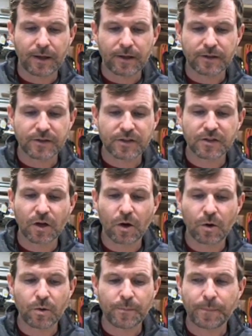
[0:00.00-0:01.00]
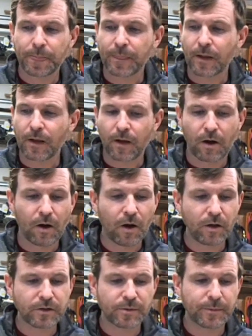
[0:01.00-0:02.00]
So
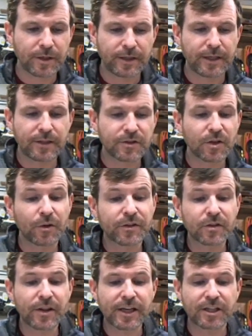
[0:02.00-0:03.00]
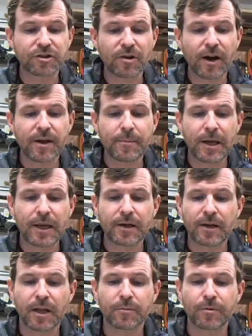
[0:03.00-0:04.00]
ultimately, so they could try a
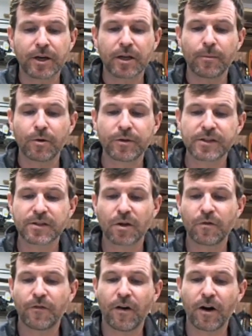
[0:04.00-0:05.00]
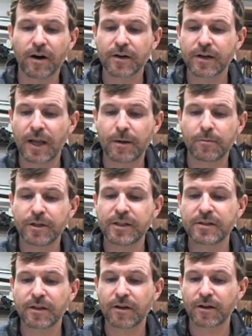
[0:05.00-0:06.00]
man and bring him only so far, namely to their